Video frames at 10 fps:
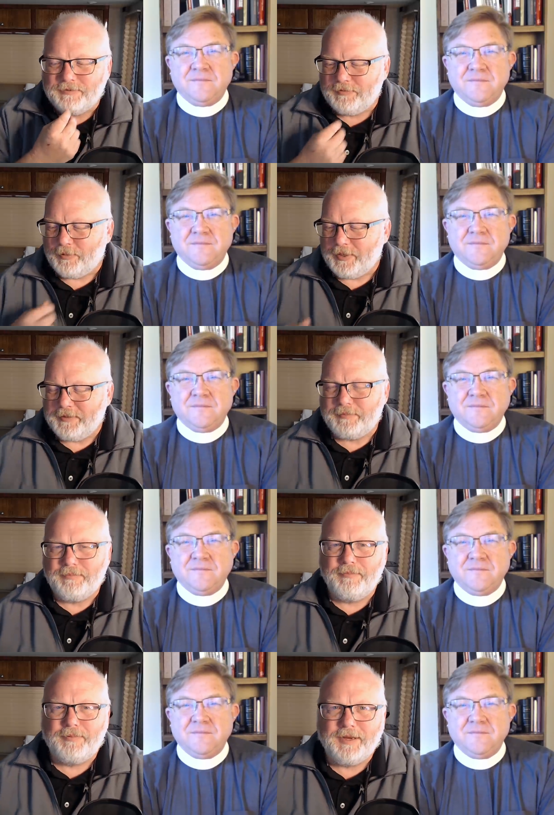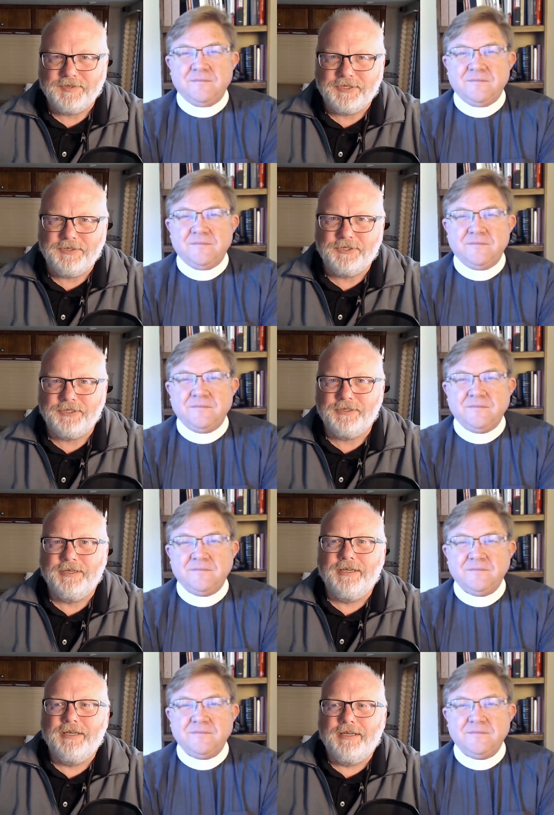Speaker 1: avoid prosecution
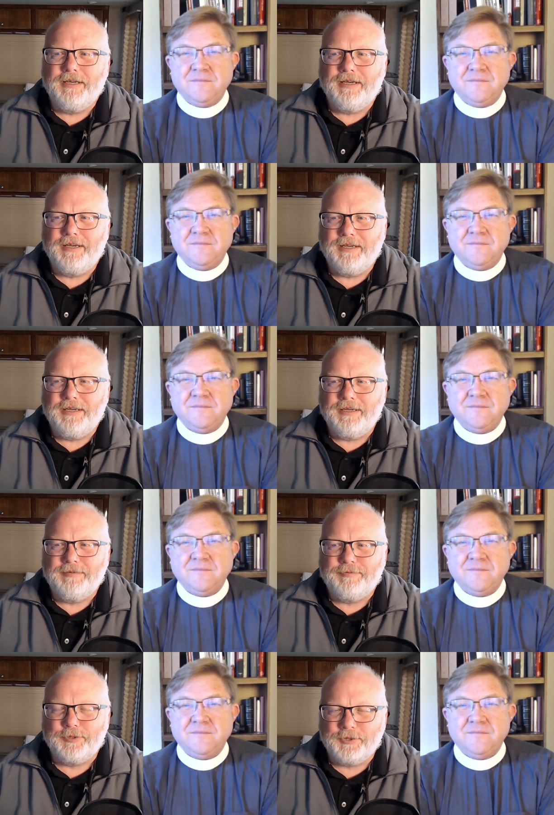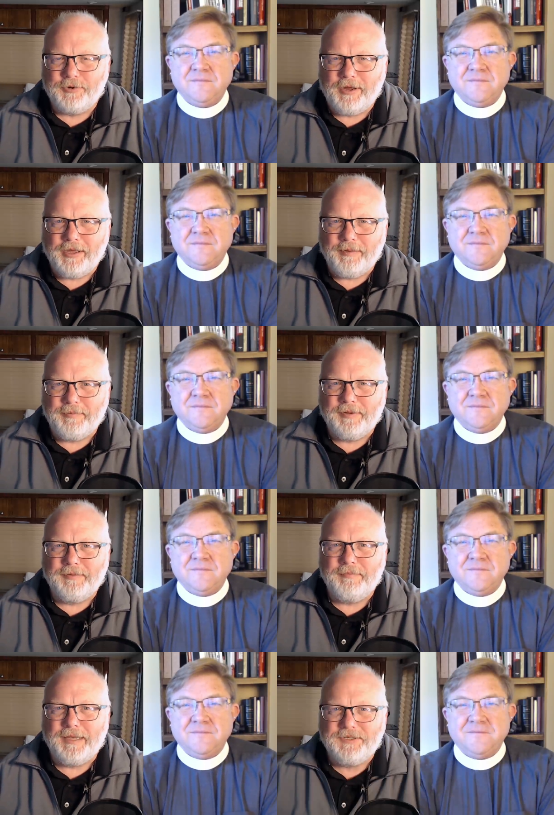for crime
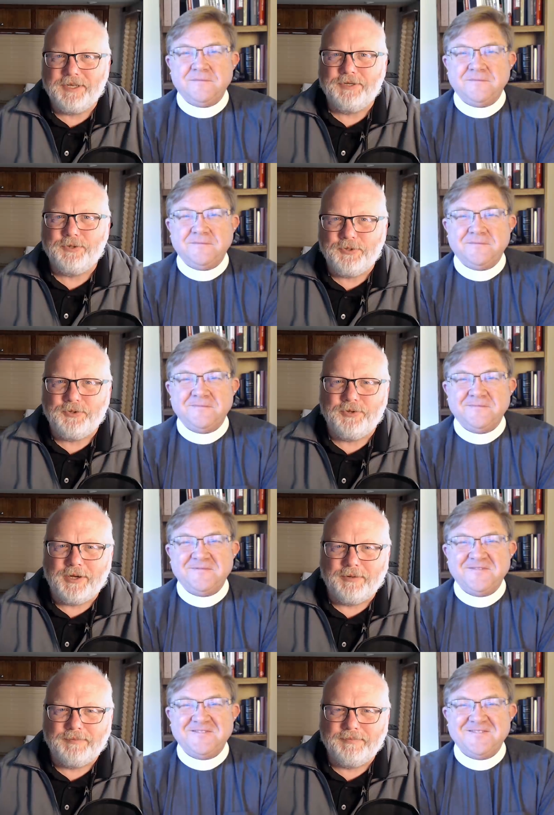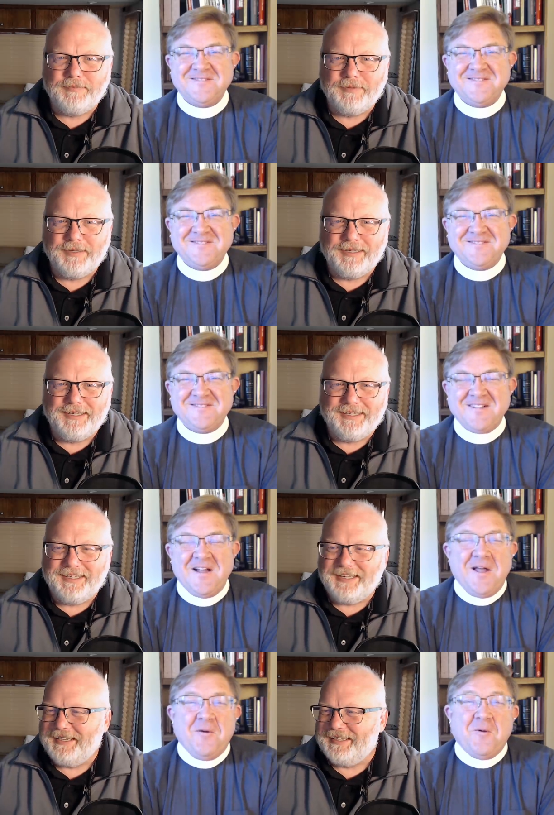based on who you know.
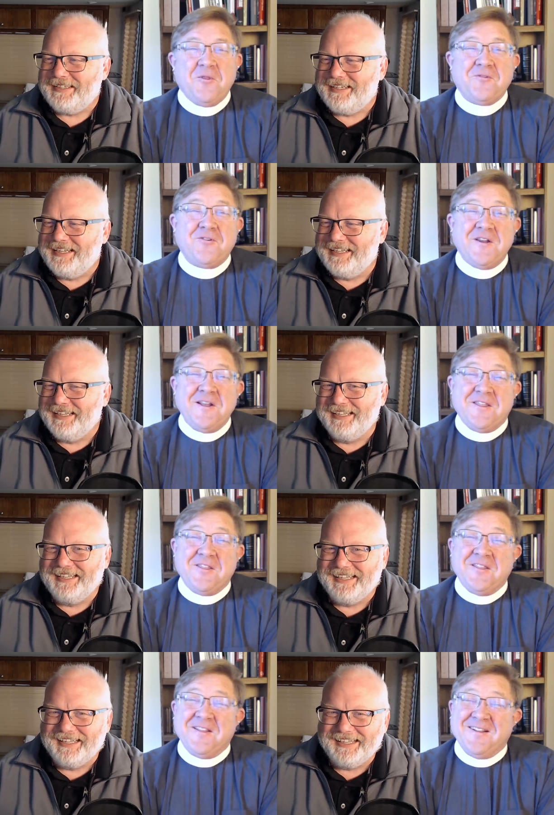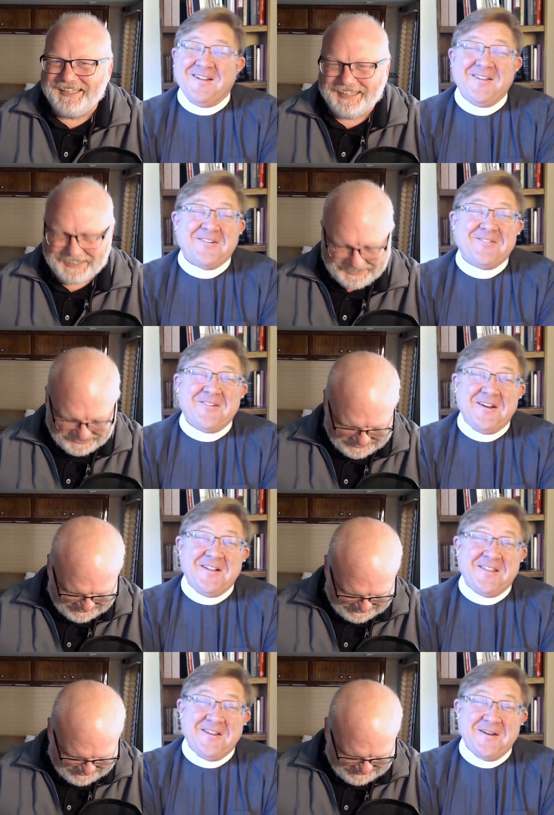
Speaker 2: Well, the
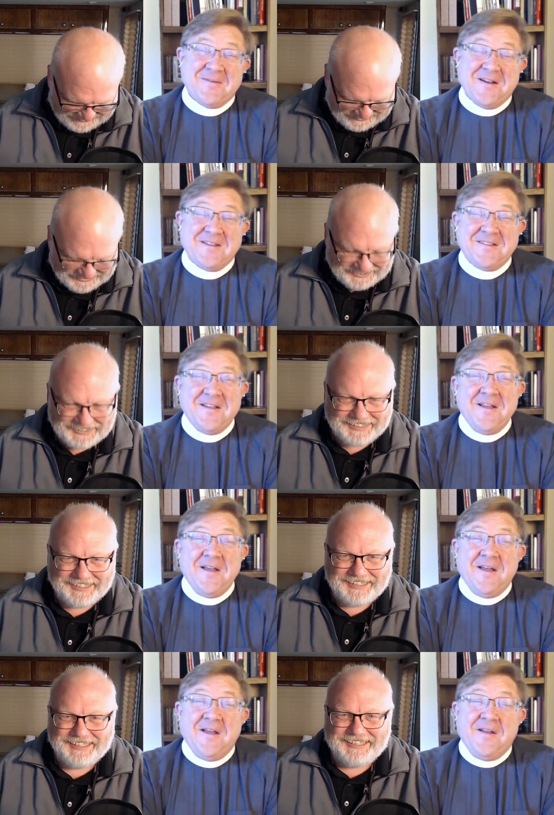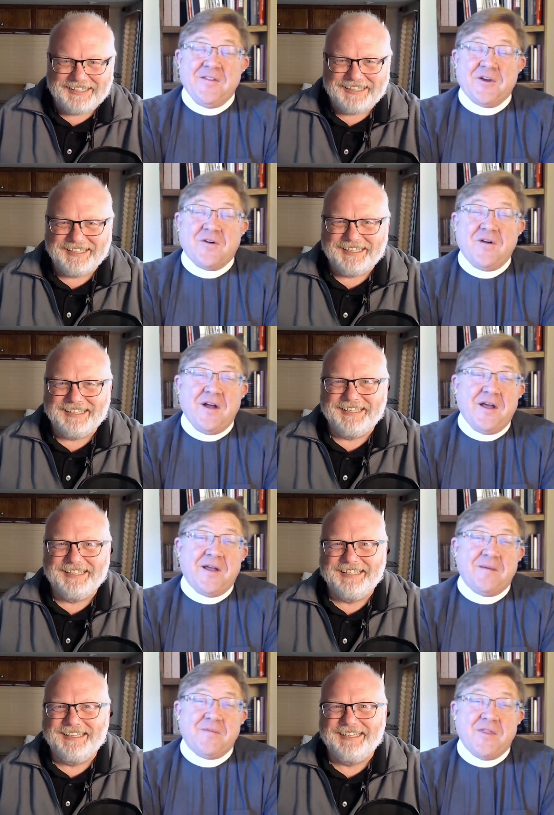funny thing about the
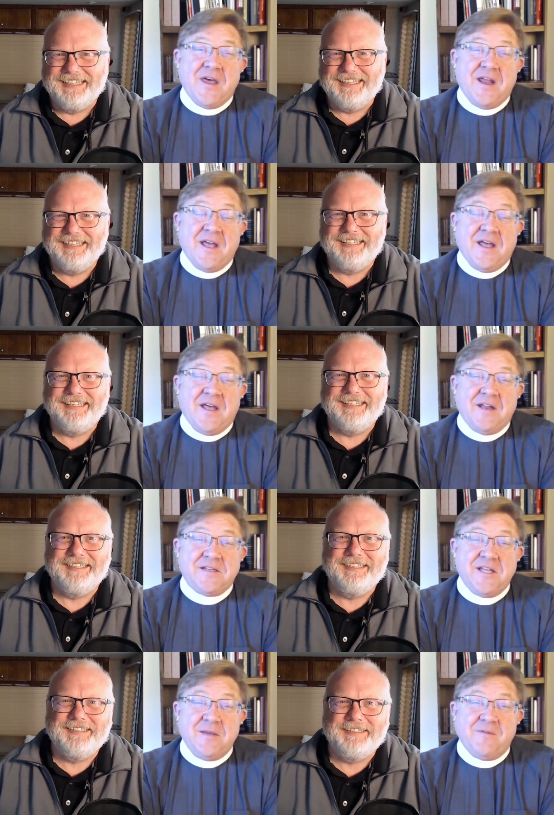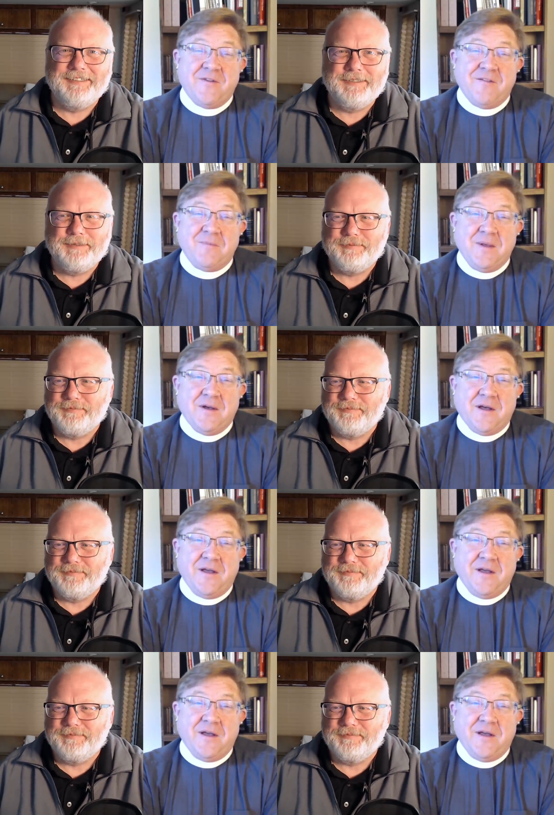crime that had a team of FBI